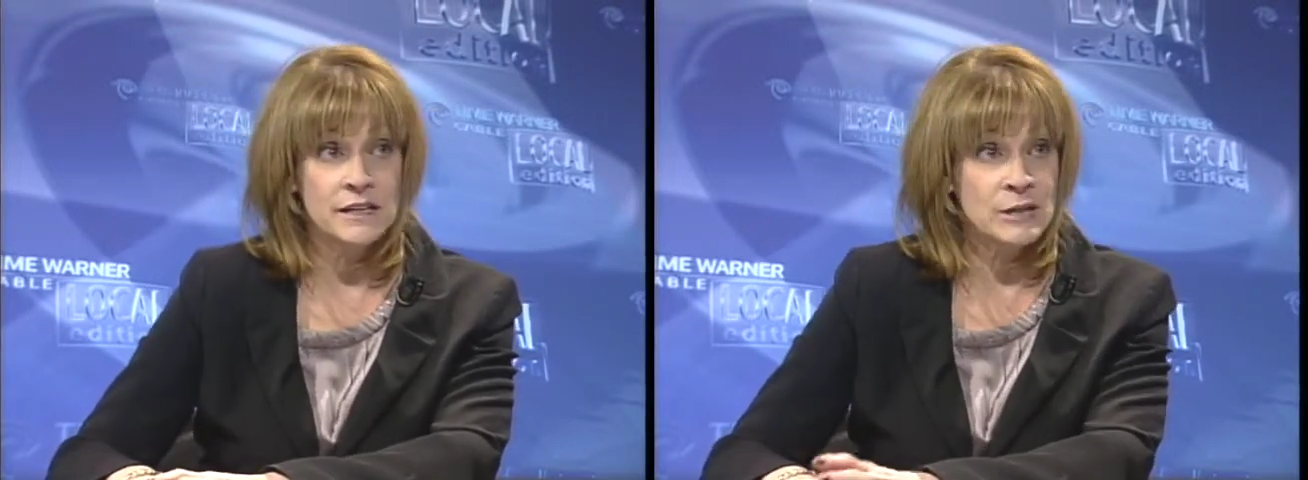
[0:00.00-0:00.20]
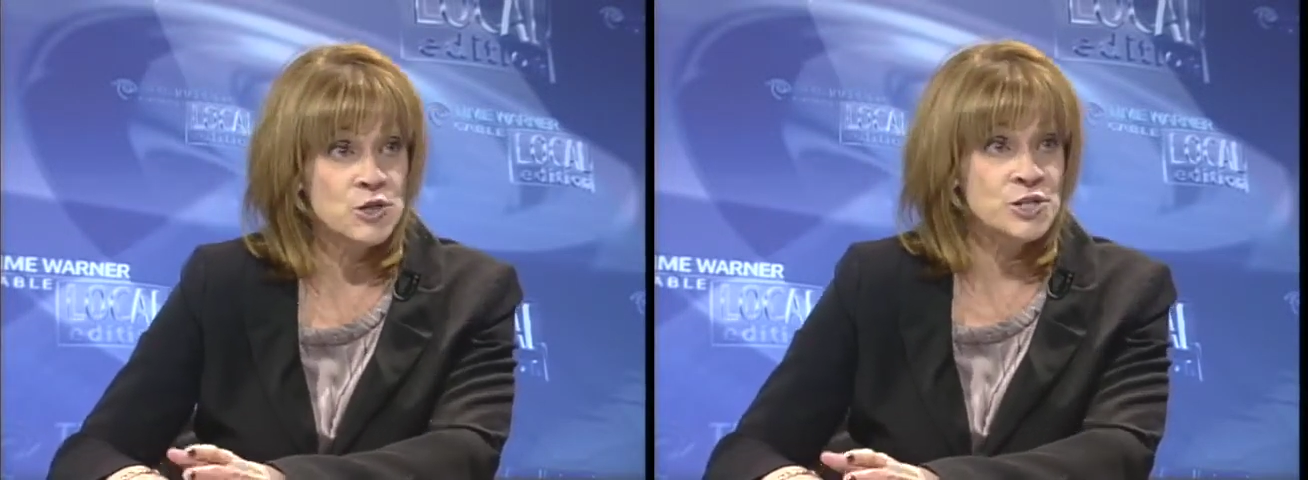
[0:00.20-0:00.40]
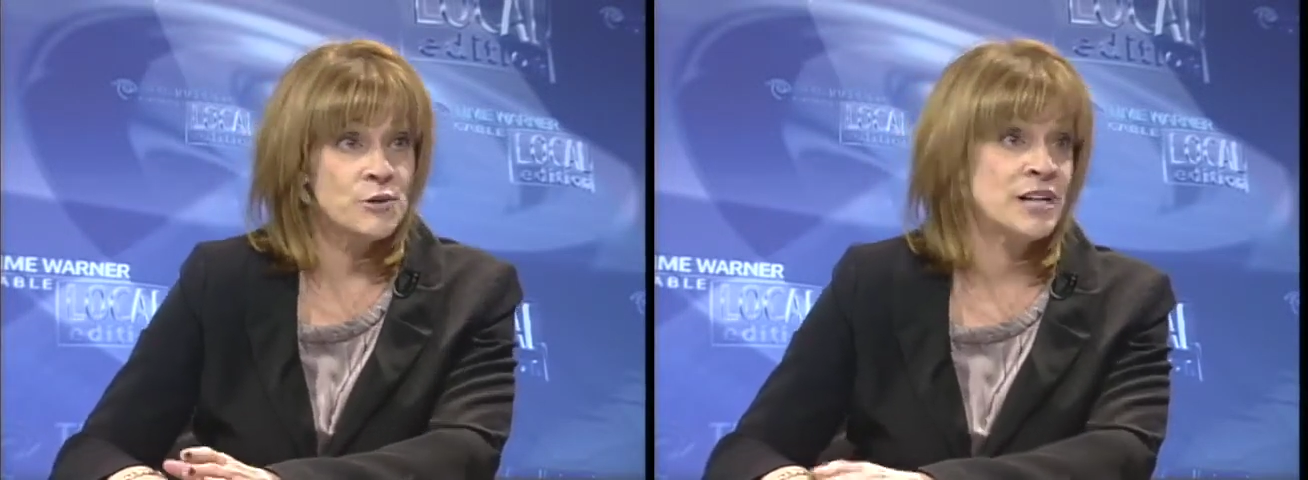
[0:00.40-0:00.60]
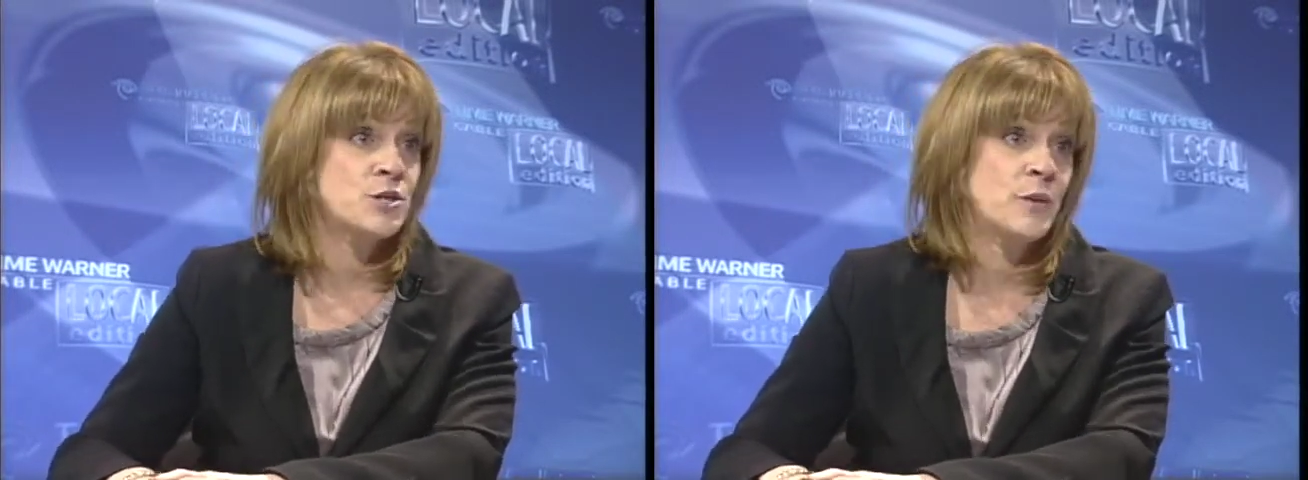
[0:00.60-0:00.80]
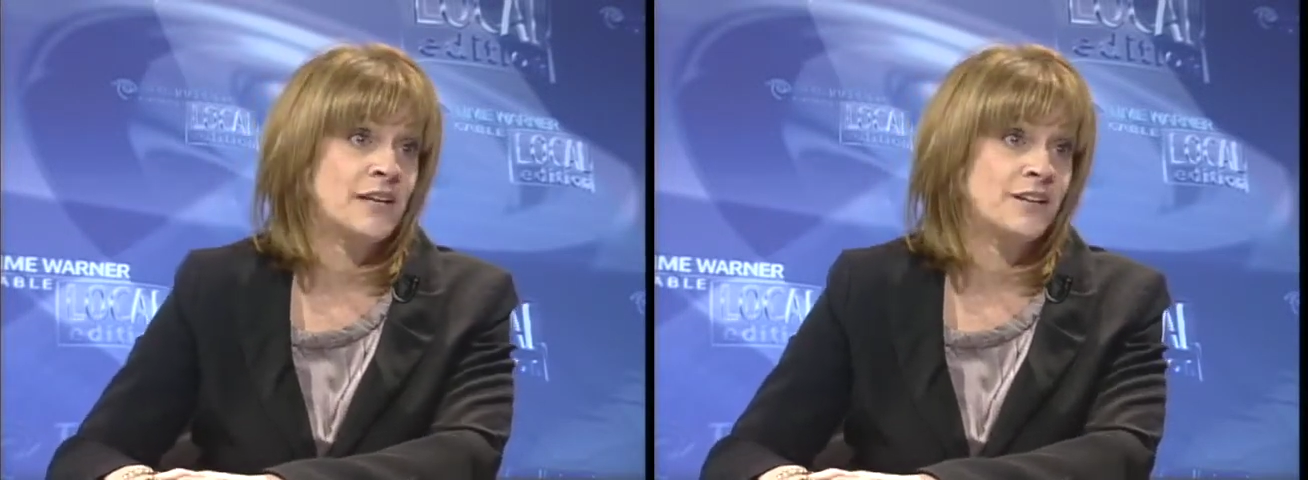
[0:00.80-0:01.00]
now she's
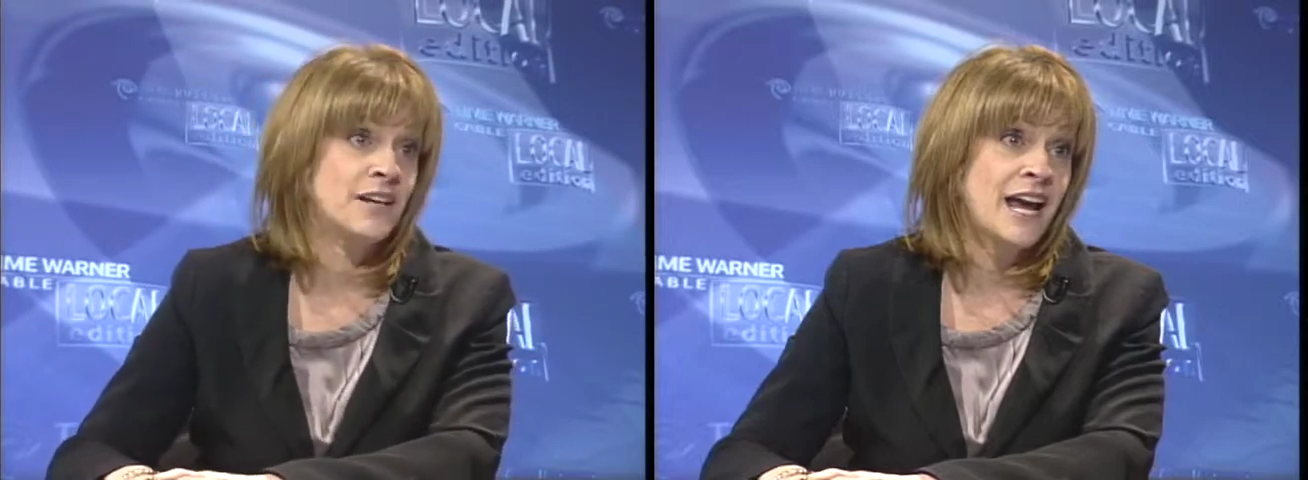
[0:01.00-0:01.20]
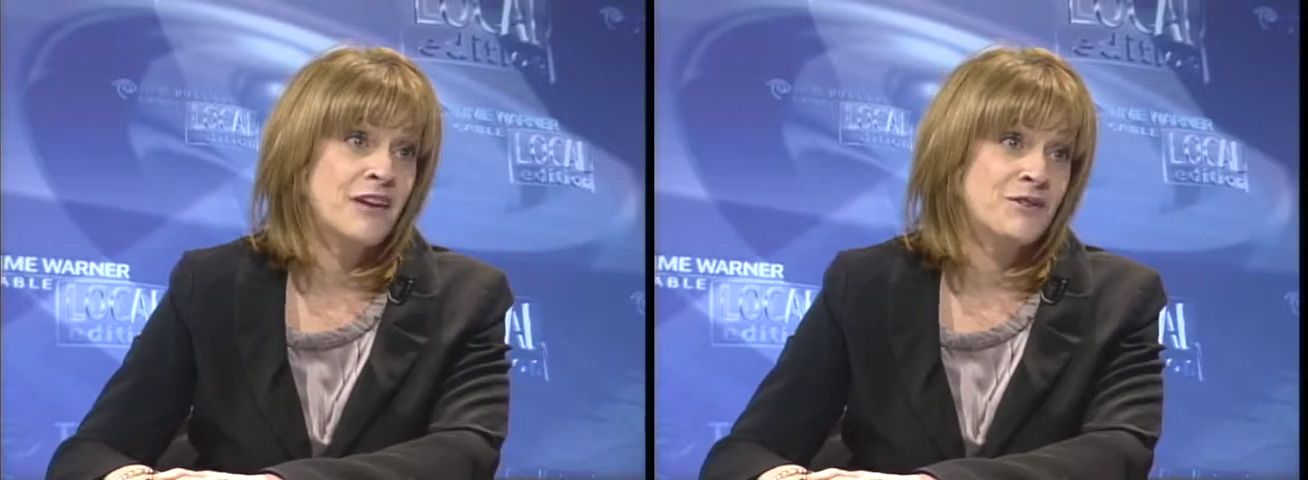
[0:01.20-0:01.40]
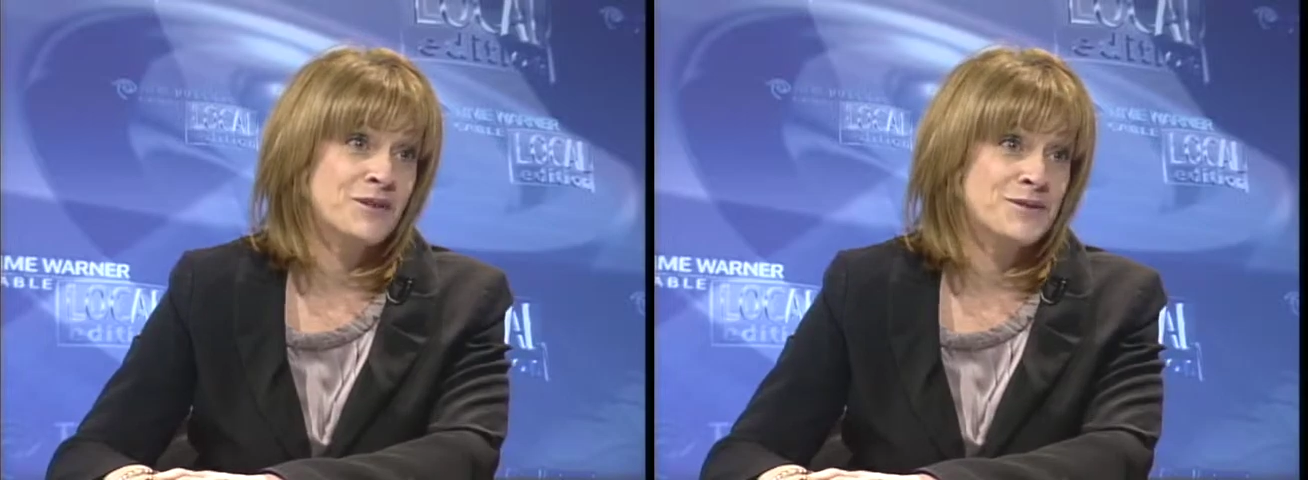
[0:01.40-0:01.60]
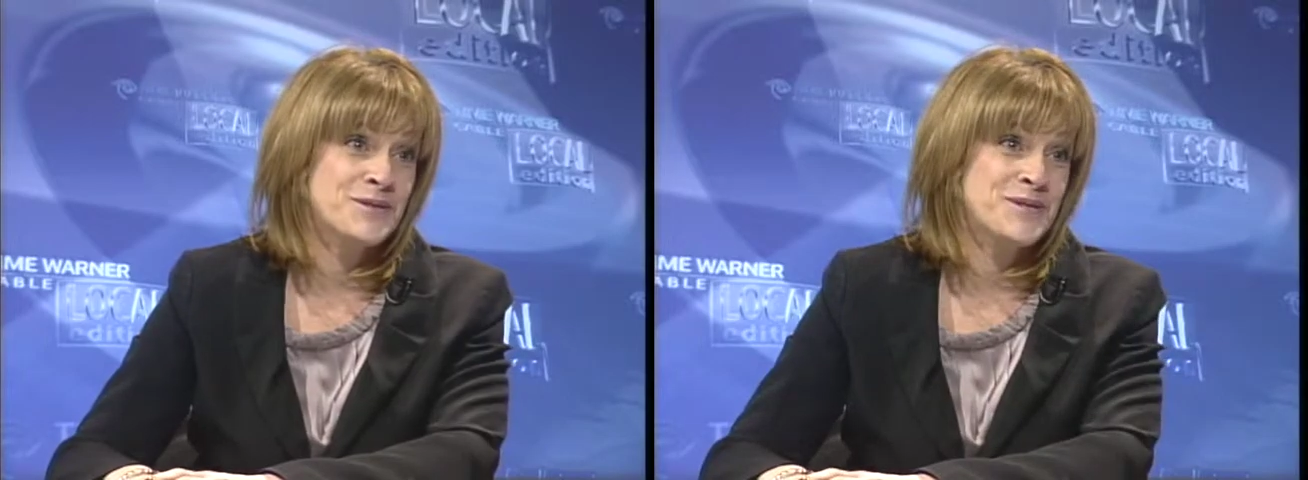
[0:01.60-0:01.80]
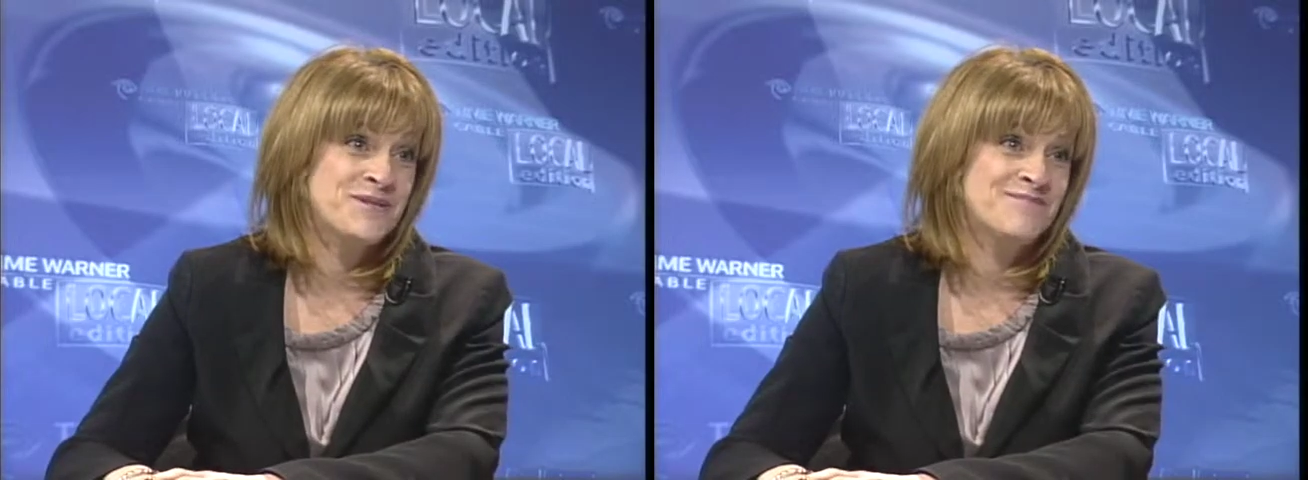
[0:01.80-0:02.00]
graduated. Could I have another student?